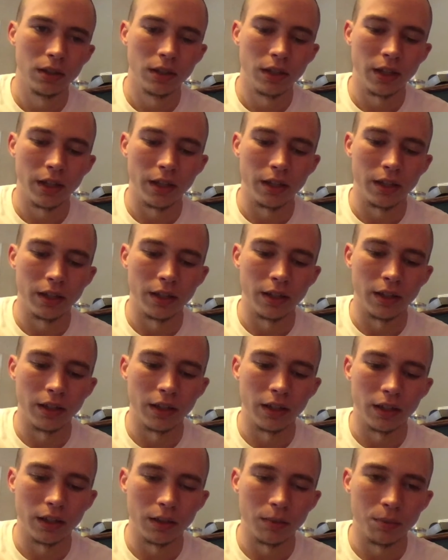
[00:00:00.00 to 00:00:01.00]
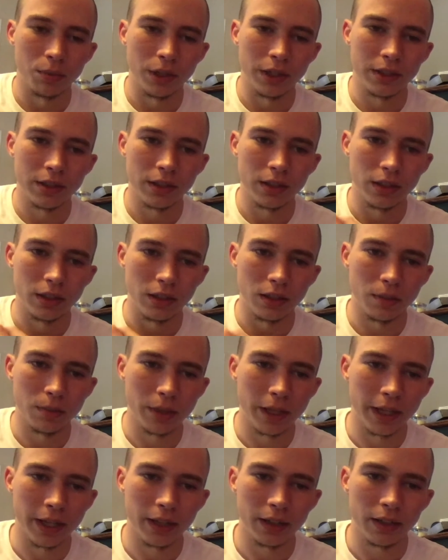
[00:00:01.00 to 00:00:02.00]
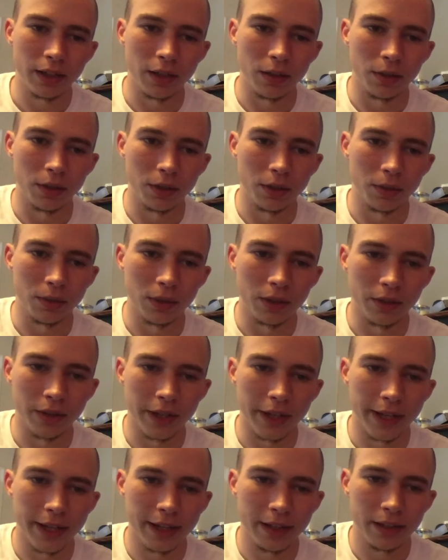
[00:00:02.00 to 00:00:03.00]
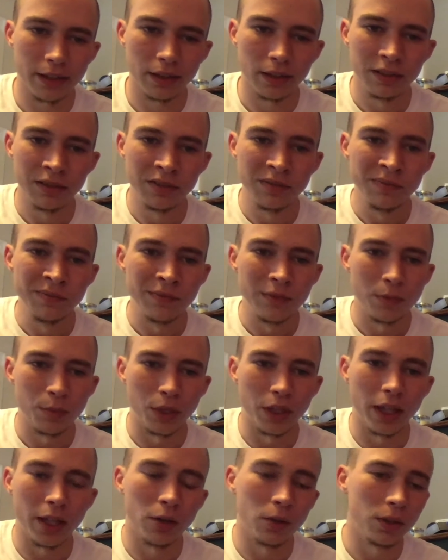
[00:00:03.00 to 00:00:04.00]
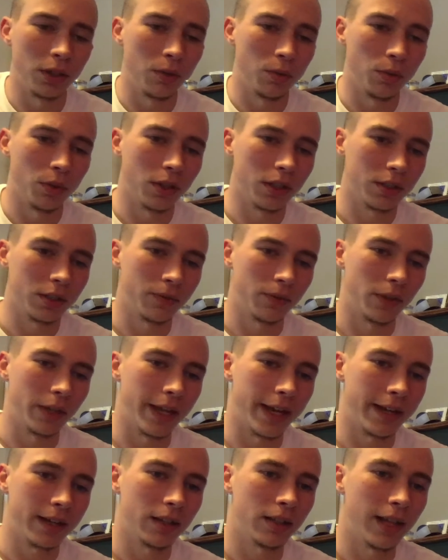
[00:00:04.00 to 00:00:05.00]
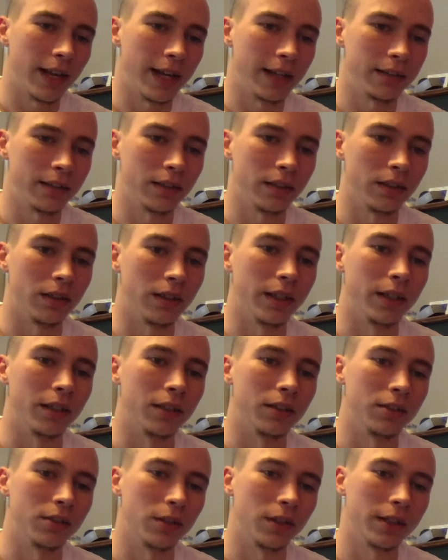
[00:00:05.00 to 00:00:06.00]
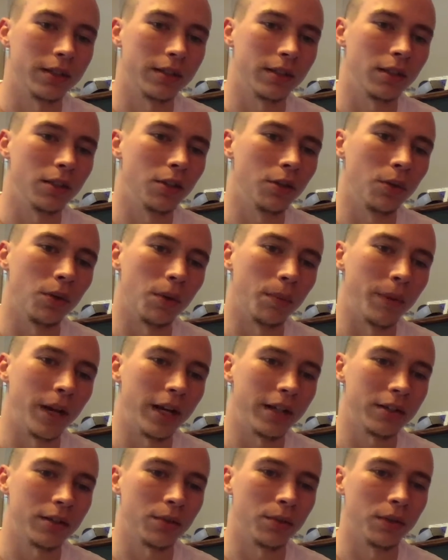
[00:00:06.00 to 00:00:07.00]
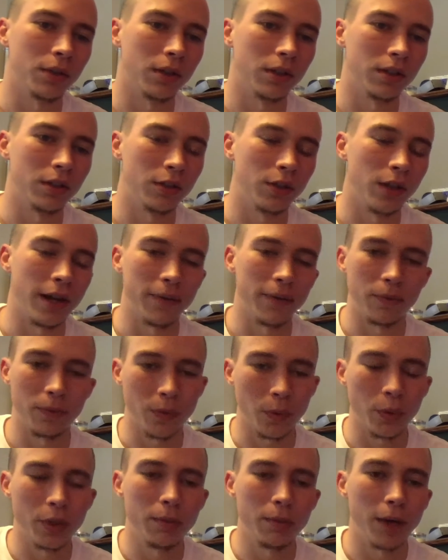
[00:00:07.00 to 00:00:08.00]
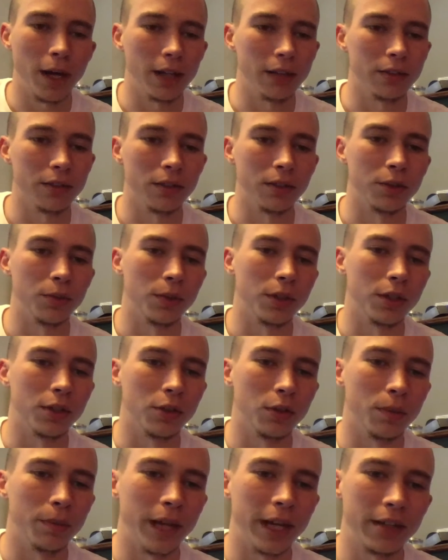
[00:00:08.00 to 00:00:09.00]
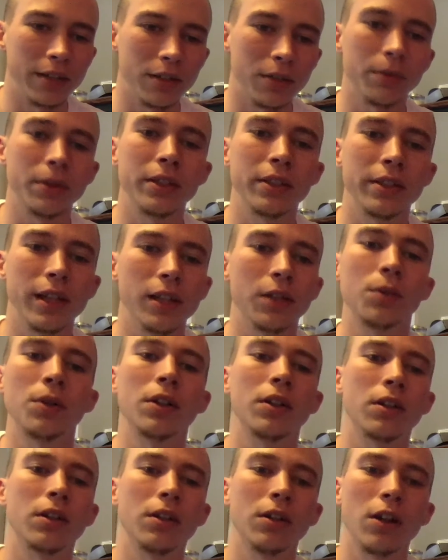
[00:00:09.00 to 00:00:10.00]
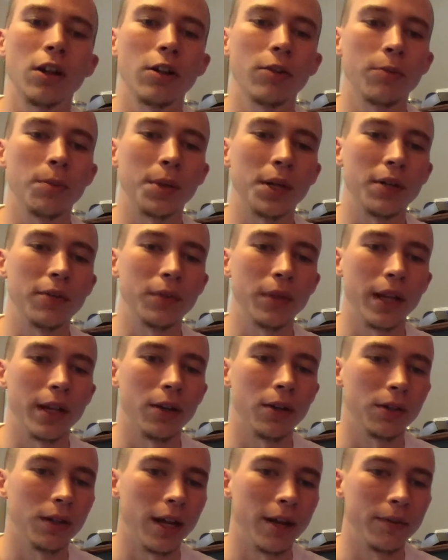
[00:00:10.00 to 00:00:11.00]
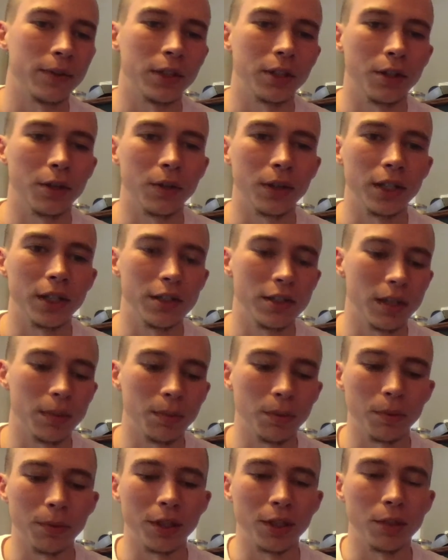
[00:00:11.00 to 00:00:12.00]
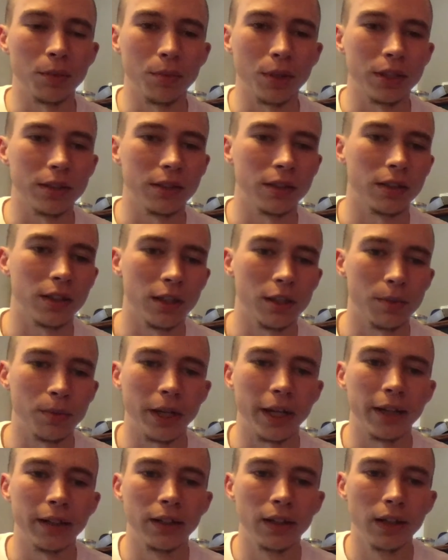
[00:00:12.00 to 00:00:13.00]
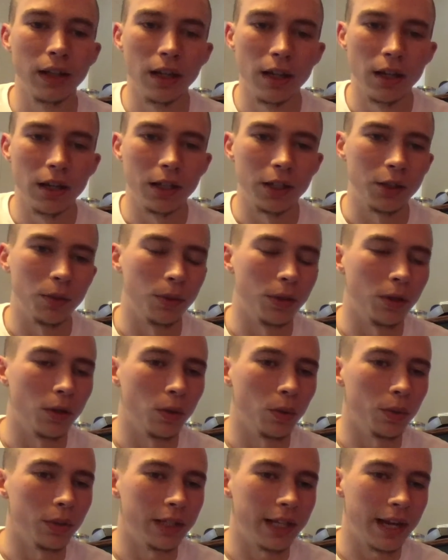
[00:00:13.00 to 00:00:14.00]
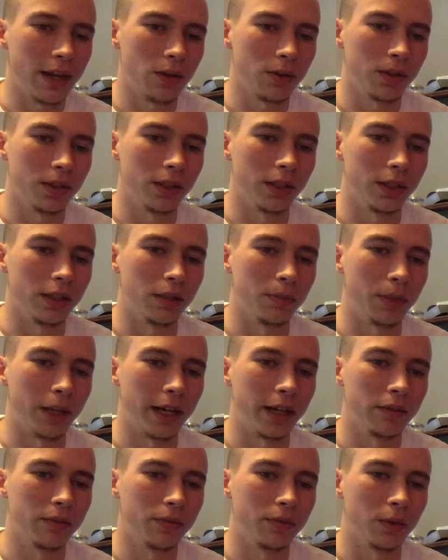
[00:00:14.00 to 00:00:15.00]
and then pressing the D-pad, that'll get rid of that. But it only works for that class that you're in. So let's say you want a master one, or you have 3 mods on, you want to do a master reset, you want to turn all of them off without having to go to each separate menu and press the touchpad. You would hold down on the D-pad for